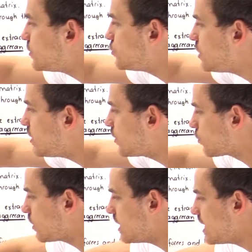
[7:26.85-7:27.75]
the
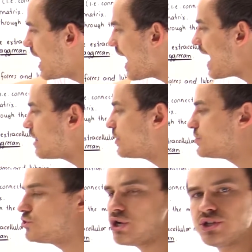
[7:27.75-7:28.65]
G3 and
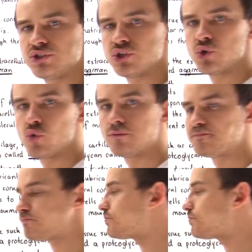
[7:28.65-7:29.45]
the G2